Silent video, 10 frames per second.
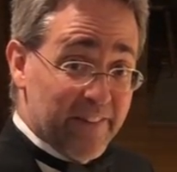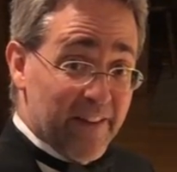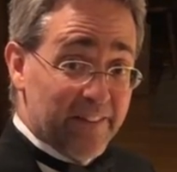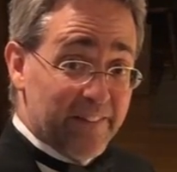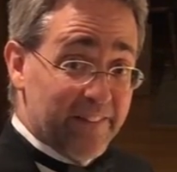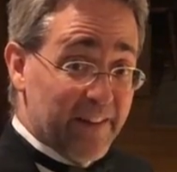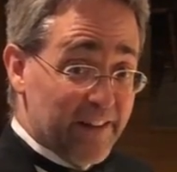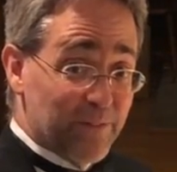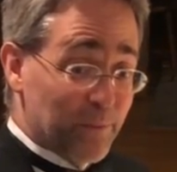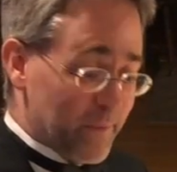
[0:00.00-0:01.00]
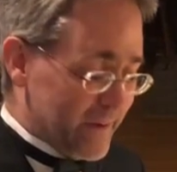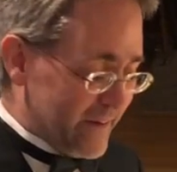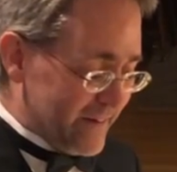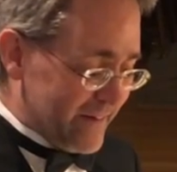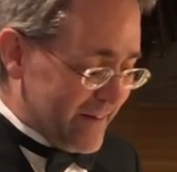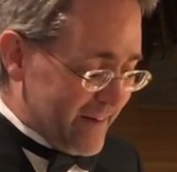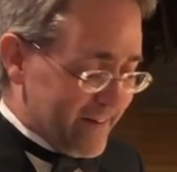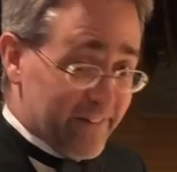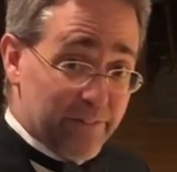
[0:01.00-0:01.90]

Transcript: Stage 1 is